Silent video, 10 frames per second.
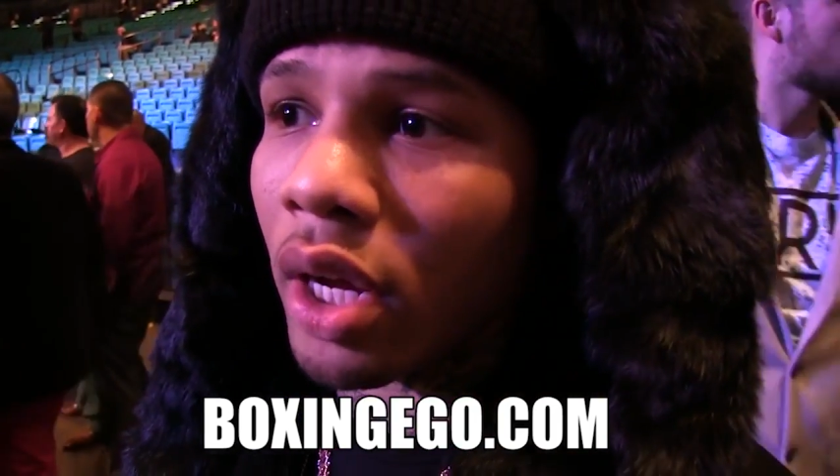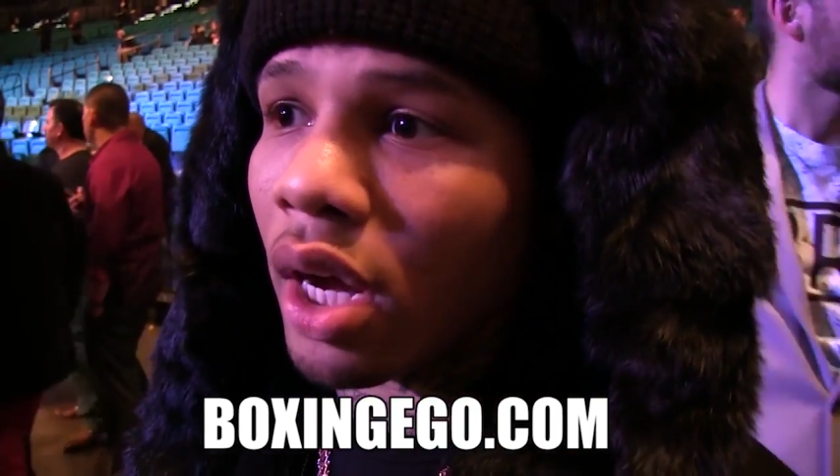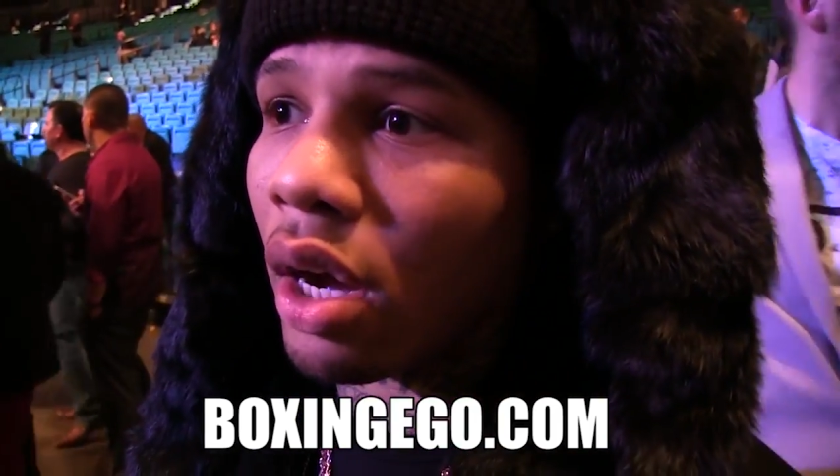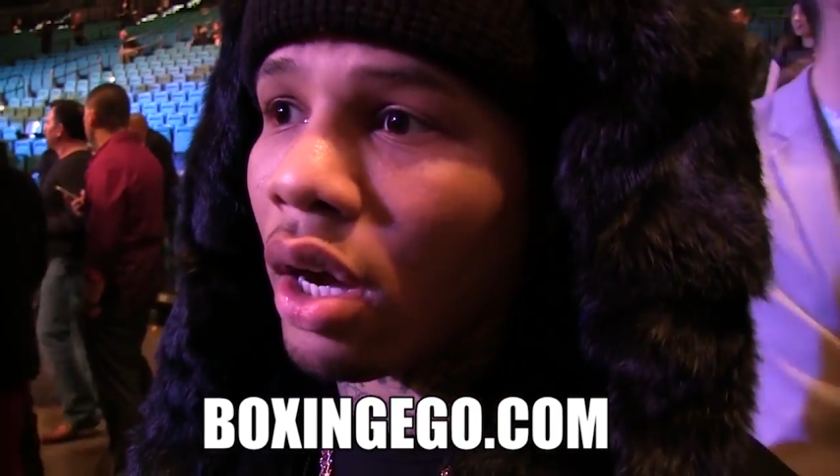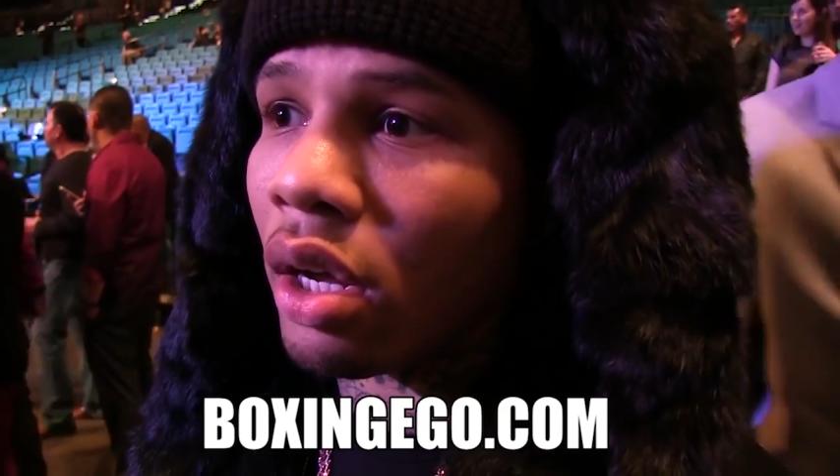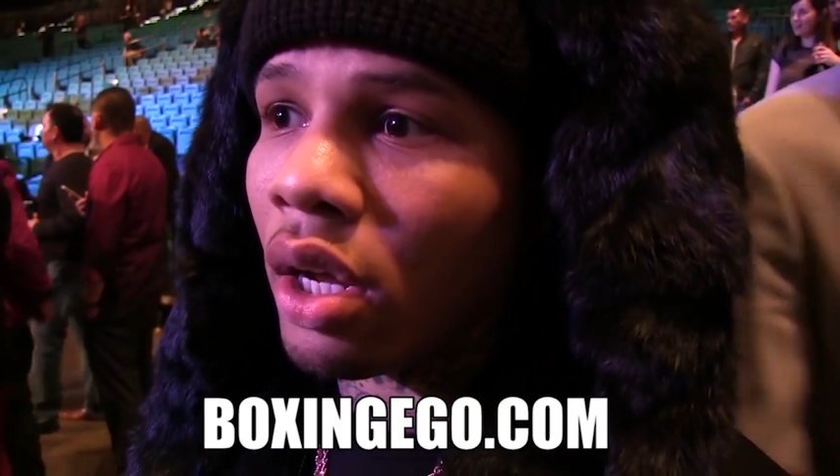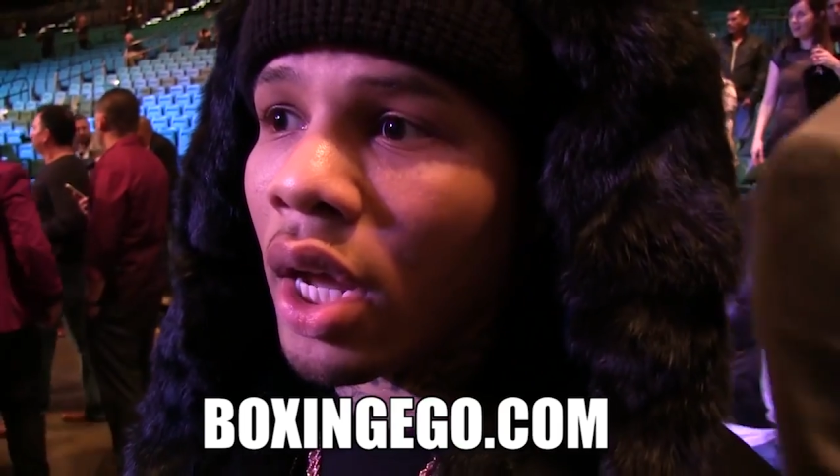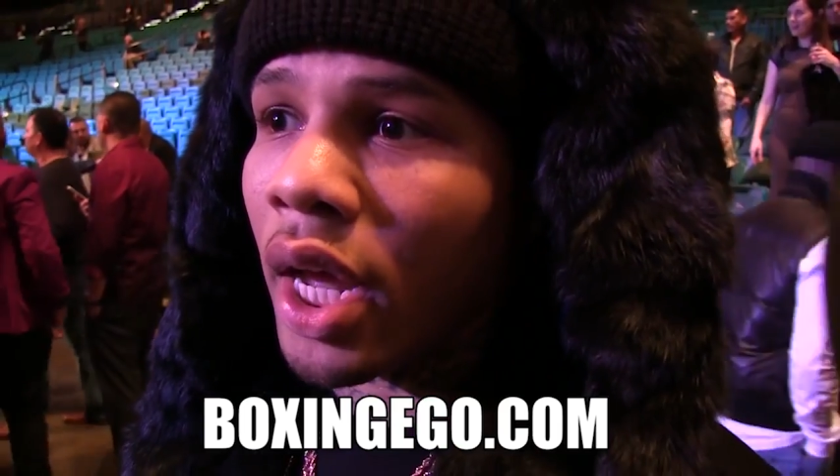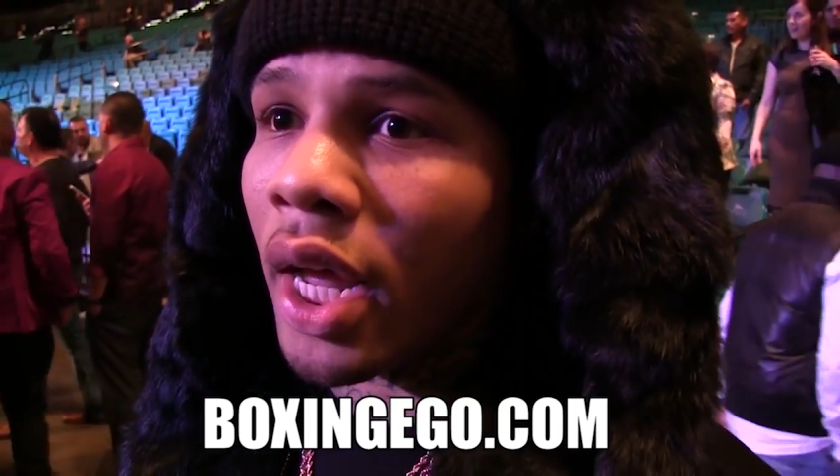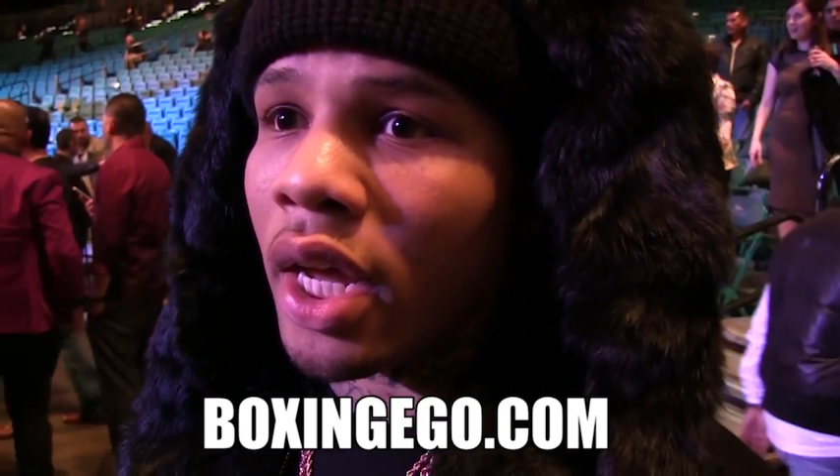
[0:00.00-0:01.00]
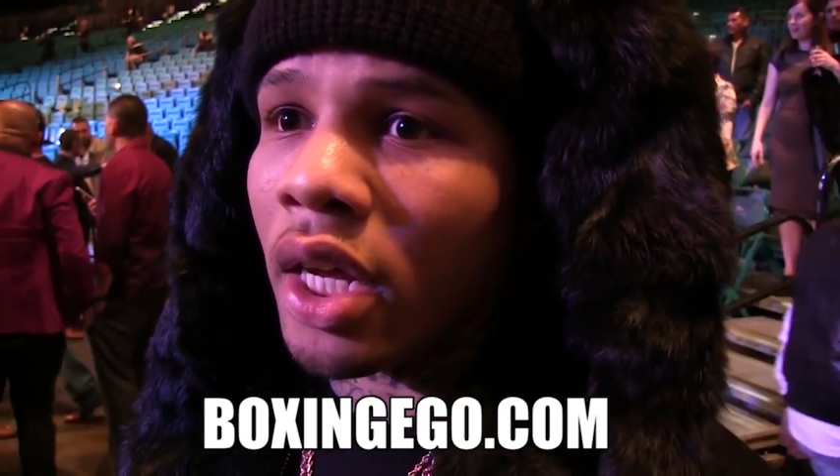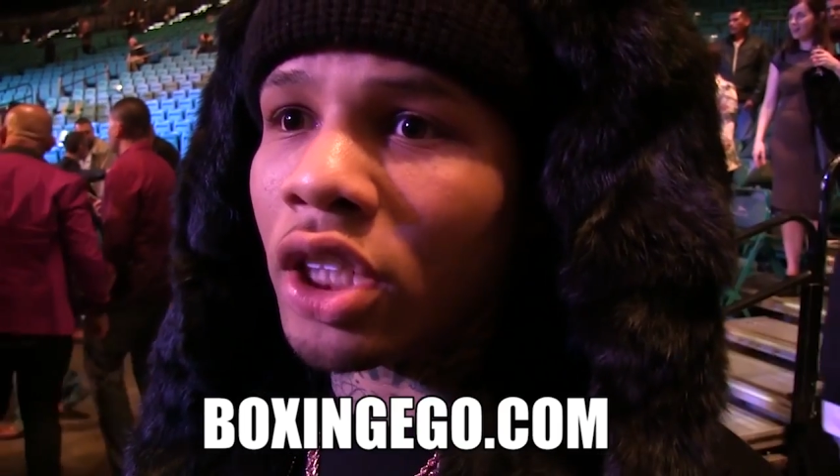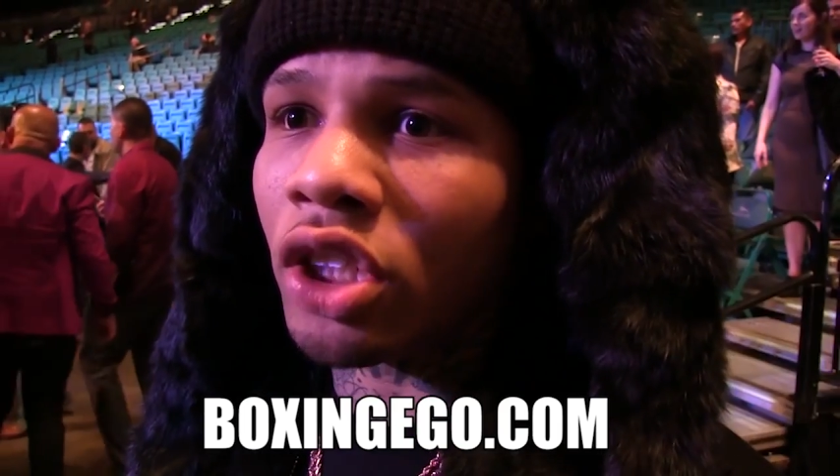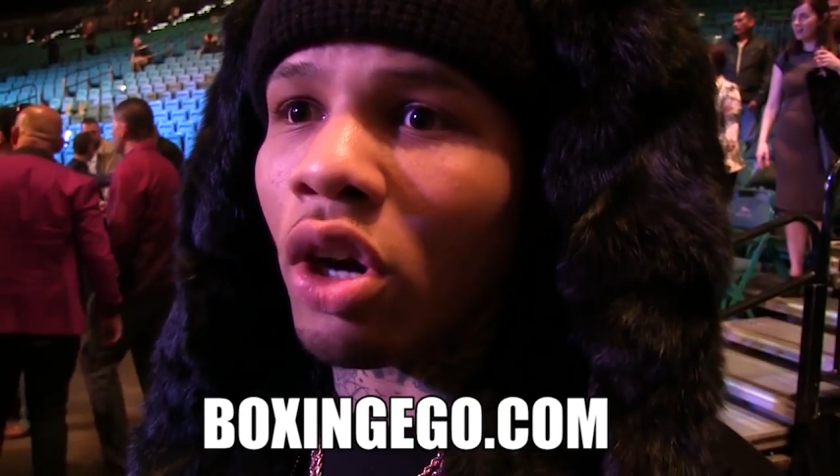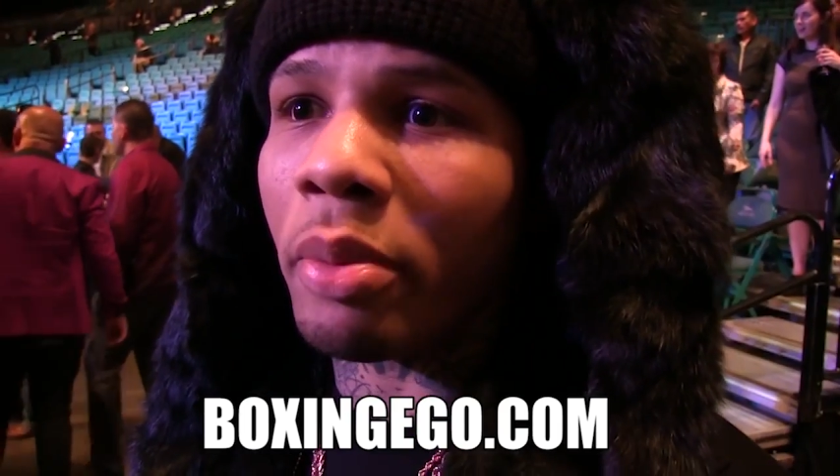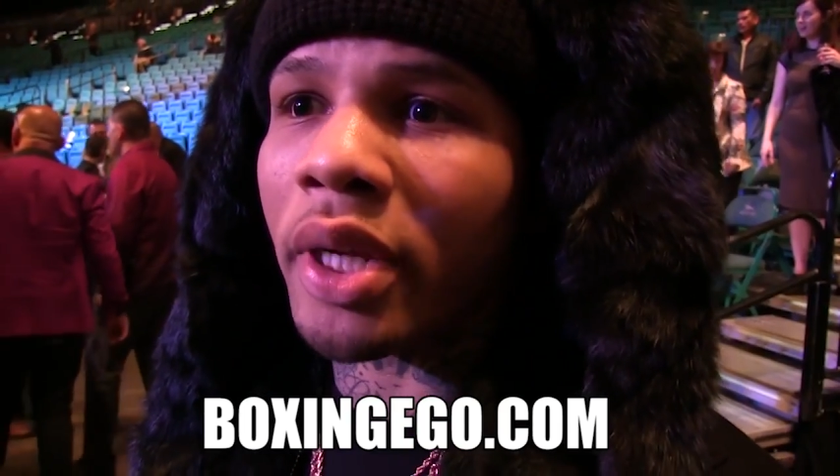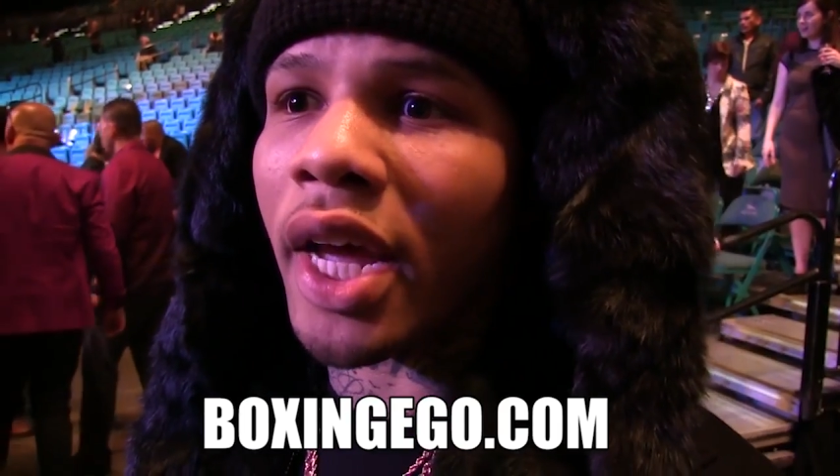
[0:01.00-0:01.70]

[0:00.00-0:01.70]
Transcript: Obviously, Cuellar's power,